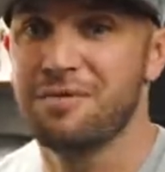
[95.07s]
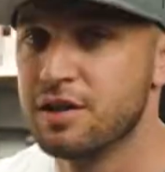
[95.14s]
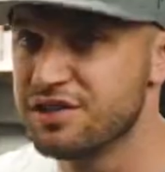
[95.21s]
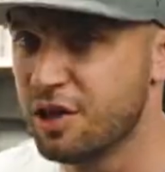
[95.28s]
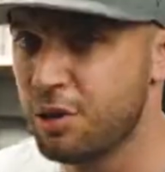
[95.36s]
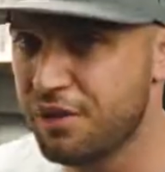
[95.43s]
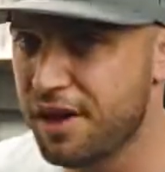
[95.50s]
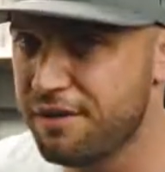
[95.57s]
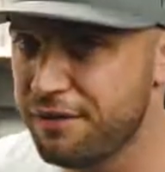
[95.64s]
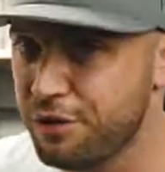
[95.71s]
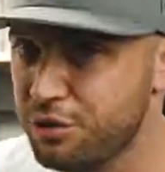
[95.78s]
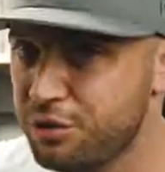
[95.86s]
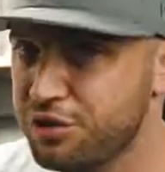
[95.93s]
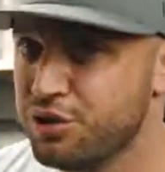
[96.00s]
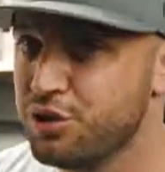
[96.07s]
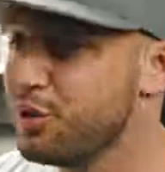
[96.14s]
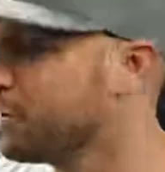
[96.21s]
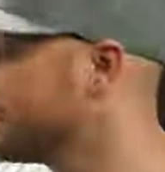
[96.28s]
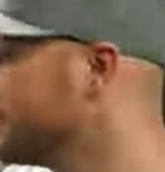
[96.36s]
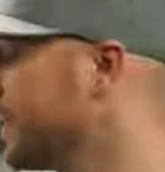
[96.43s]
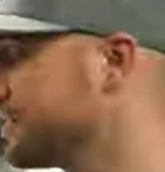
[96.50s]
So without further ado,
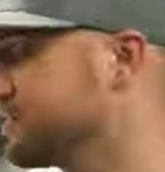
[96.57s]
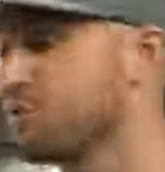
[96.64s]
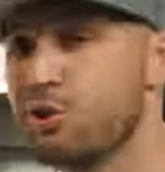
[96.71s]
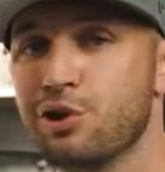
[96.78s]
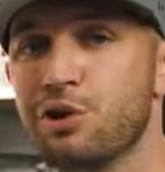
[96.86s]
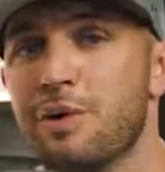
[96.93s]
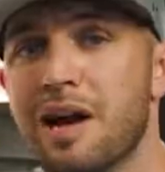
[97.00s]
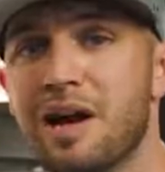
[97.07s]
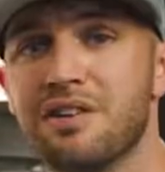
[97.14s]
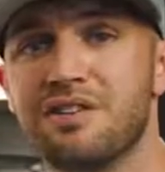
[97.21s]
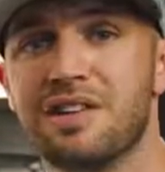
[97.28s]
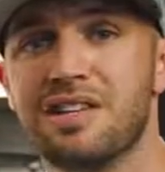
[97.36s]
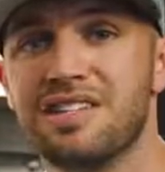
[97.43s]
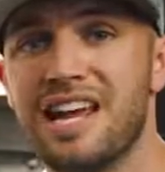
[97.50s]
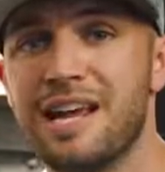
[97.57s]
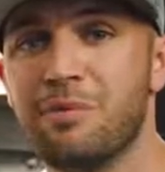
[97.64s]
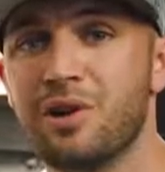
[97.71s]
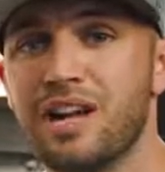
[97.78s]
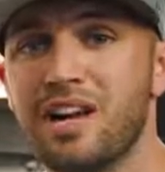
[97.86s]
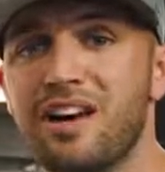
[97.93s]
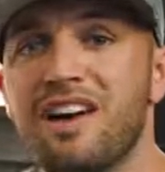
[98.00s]
let's turn around to the
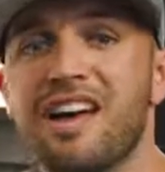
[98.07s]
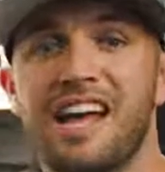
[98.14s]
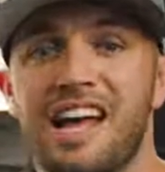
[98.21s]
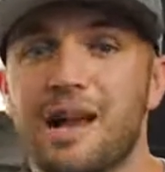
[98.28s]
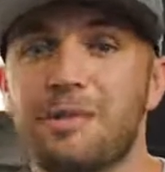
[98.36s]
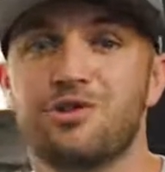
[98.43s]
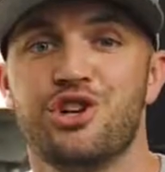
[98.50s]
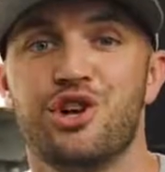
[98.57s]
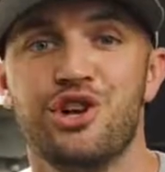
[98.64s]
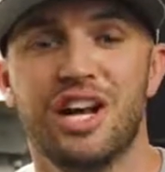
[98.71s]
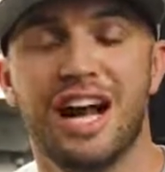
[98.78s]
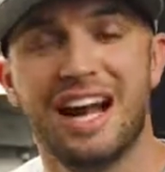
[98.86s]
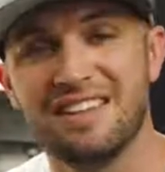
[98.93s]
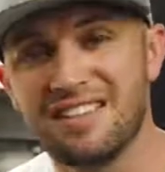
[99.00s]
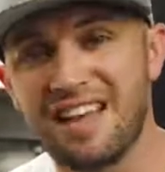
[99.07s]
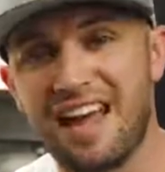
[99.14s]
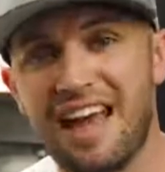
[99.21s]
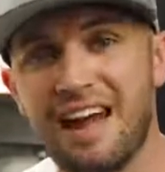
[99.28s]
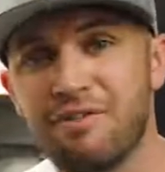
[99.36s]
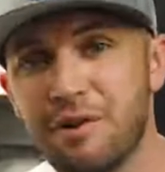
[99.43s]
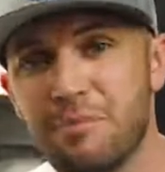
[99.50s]
table here and I'm gonna show you guys
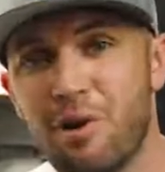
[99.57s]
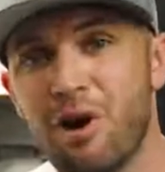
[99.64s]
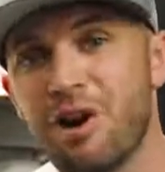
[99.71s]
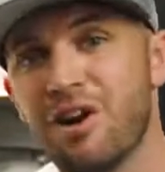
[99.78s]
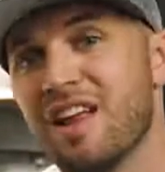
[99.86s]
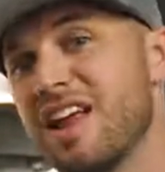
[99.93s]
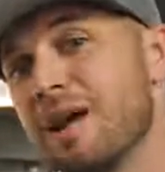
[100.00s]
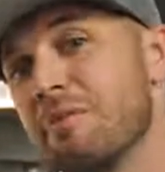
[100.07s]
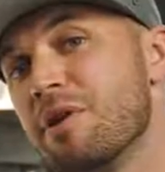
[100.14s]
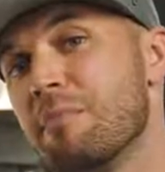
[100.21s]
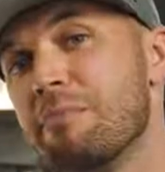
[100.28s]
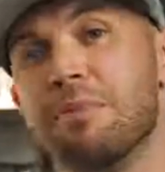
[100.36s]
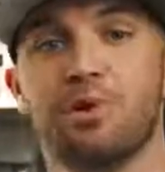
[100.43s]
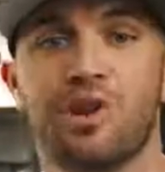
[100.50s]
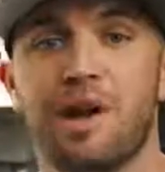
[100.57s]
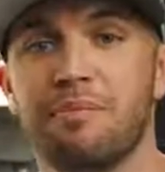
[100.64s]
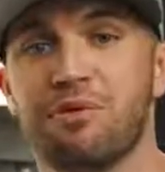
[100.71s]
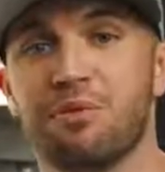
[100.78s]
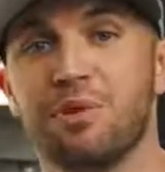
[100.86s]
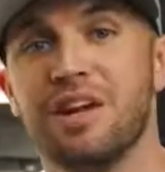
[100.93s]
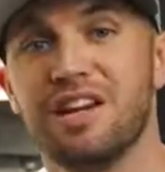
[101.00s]
every part and I'm gonna build up
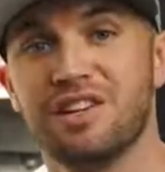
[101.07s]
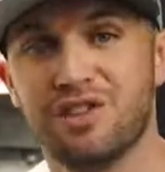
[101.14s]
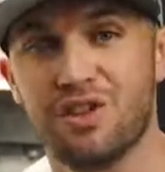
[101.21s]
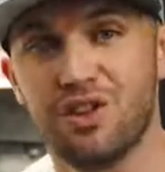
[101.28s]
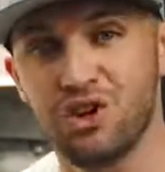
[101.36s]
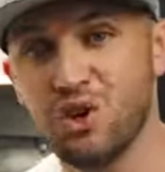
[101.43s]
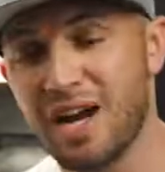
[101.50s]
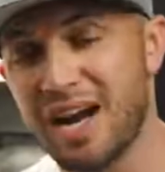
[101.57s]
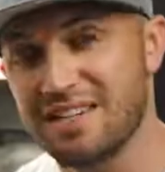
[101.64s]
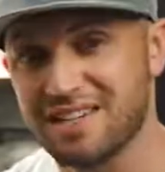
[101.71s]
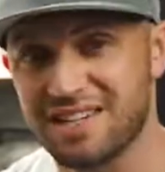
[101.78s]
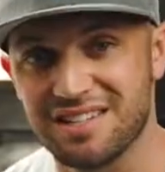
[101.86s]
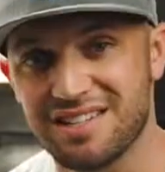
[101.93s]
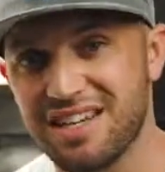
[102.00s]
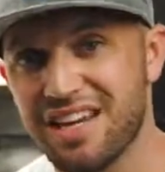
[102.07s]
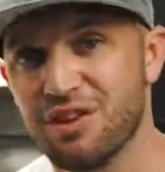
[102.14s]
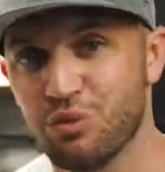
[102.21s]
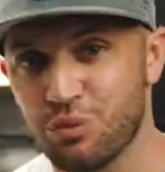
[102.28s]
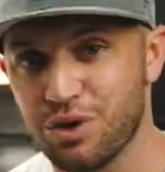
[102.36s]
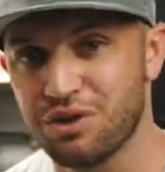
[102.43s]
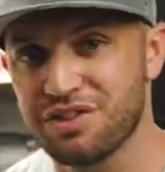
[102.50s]
the rig so that you guys can see it
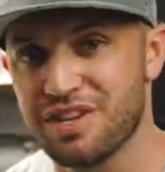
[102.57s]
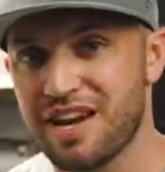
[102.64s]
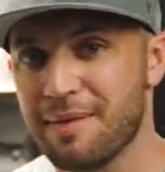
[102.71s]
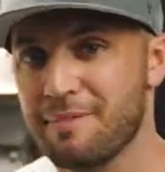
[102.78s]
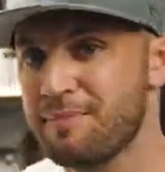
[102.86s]
in real time.